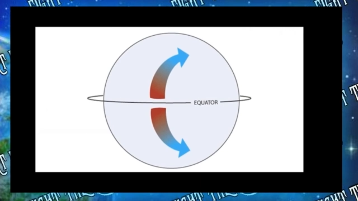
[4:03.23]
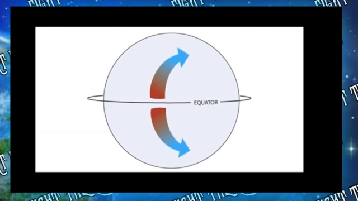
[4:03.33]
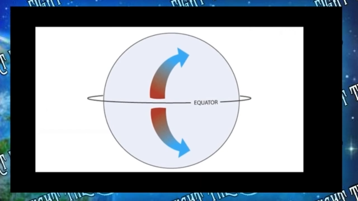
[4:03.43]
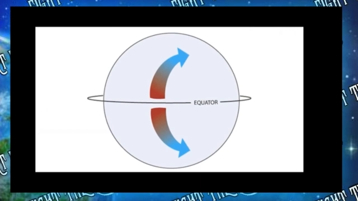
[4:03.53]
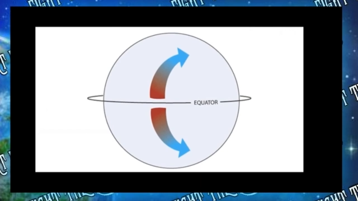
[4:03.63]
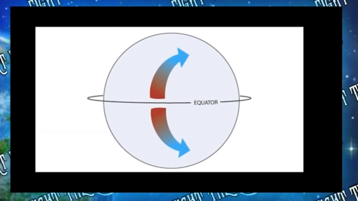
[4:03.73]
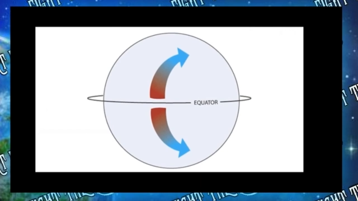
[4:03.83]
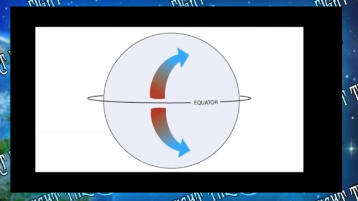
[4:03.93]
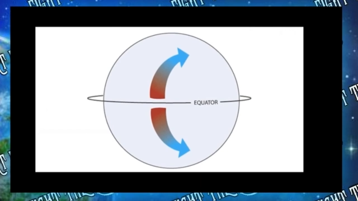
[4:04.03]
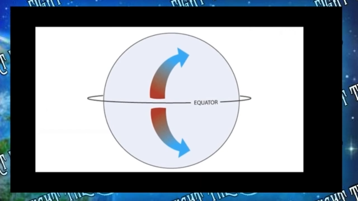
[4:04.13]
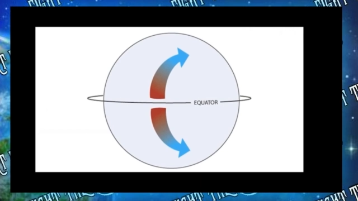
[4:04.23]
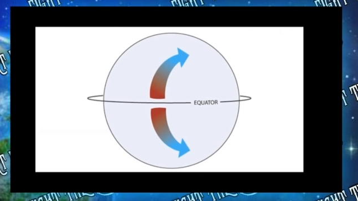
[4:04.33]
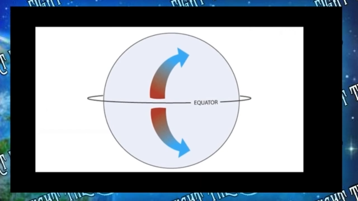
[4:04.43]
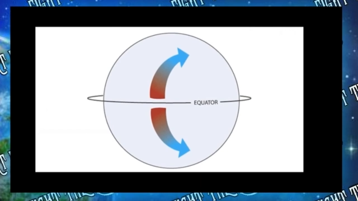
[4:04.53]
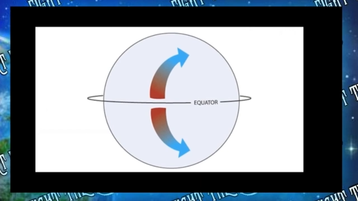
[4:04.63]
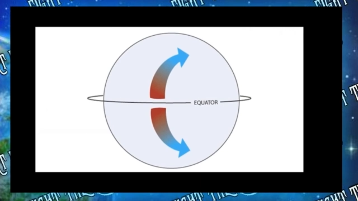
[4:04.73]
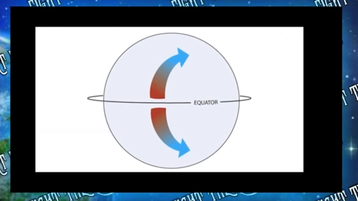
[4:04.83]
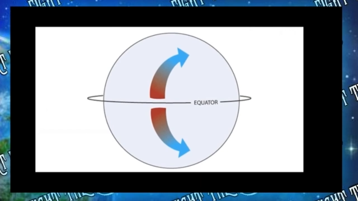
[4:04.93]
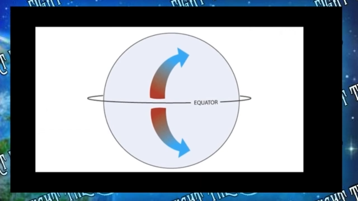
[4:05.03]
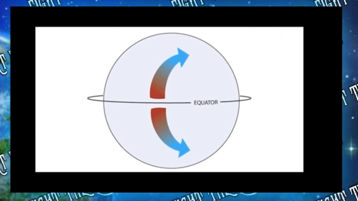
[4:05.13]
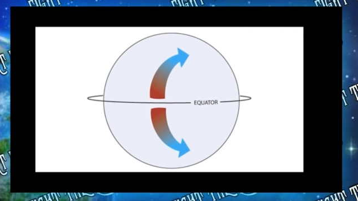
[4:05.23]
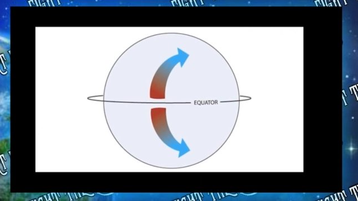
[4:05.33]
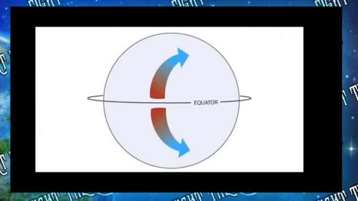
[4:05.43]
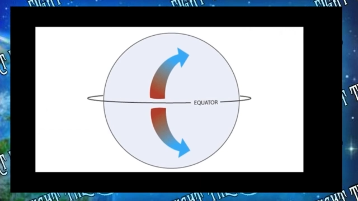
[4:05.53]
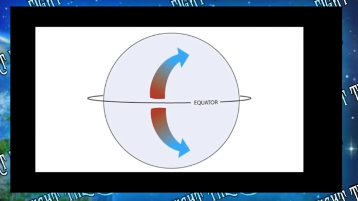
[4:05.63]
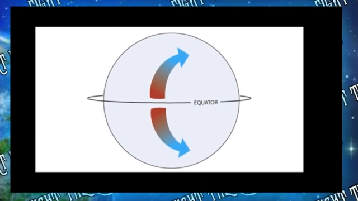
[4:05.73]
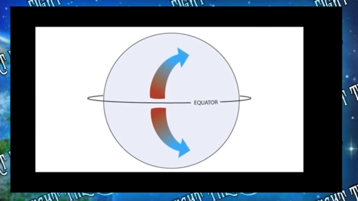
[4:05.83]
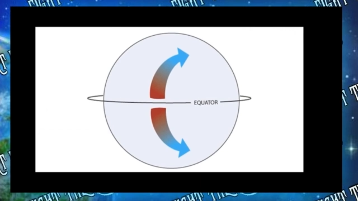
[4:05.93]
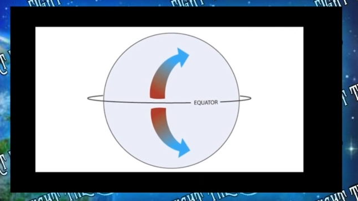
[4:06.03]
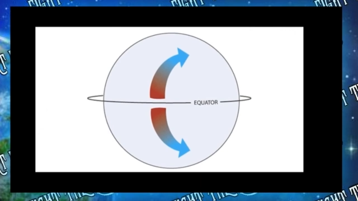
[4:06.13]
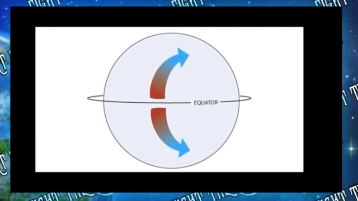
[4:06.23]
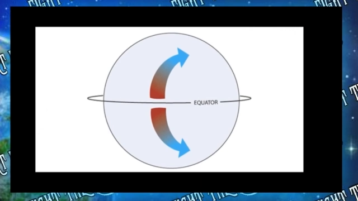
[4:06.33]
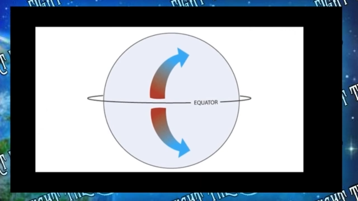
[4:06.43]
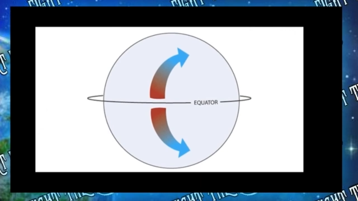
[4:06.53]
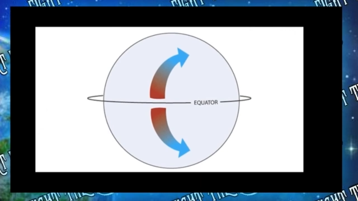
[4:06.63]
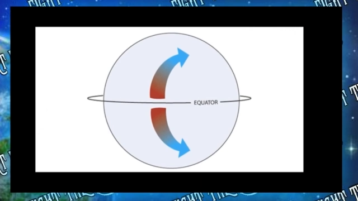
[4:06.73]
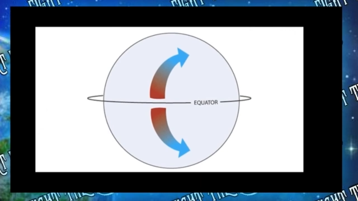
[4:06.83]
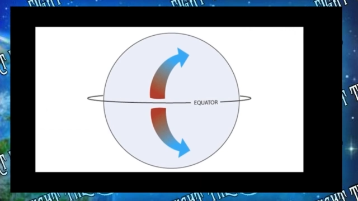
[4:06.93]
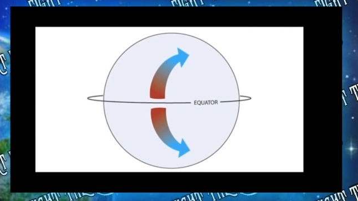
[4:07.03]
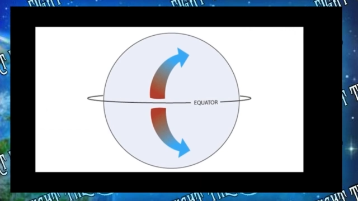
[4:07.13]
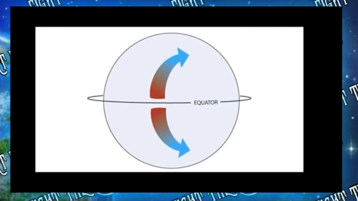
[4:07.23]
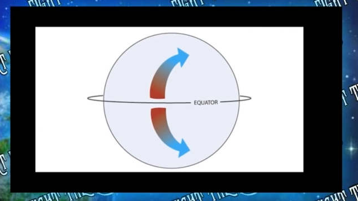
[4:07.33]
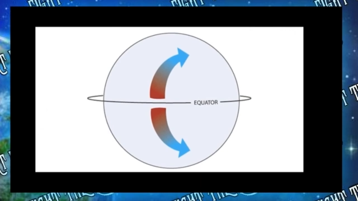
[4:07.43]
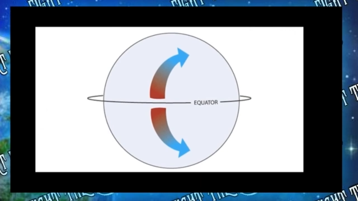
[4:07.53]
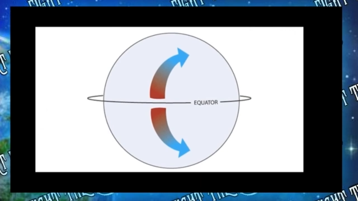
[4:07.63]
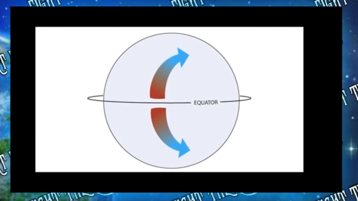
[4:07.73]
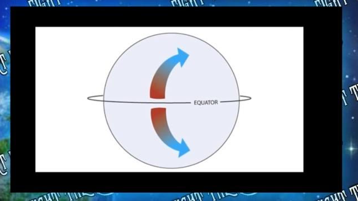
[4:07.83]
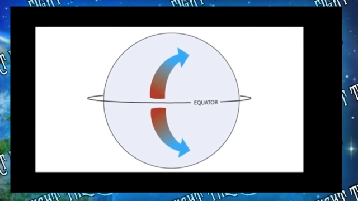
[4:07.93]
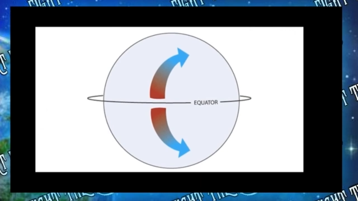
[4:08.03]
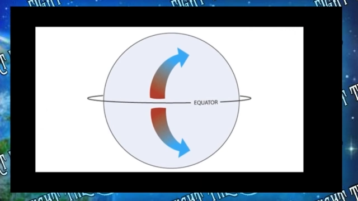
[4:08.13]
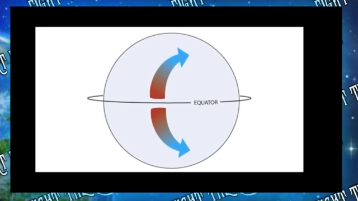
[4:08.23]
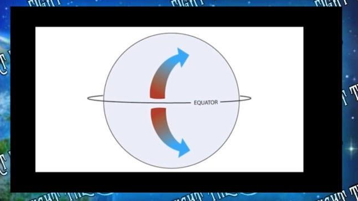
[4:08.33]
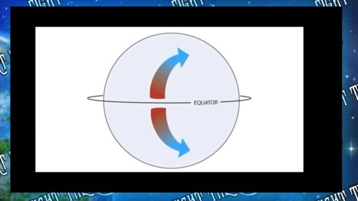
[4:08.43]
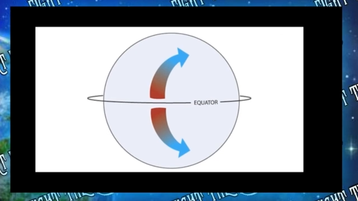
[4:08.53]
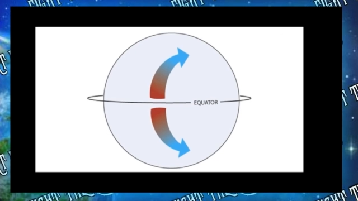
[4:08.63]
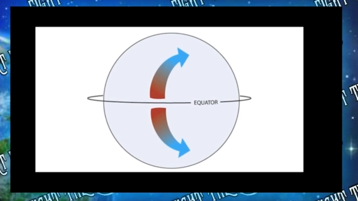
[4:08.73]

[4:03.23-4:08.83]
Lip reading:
No face is visible, so there are no lips to read.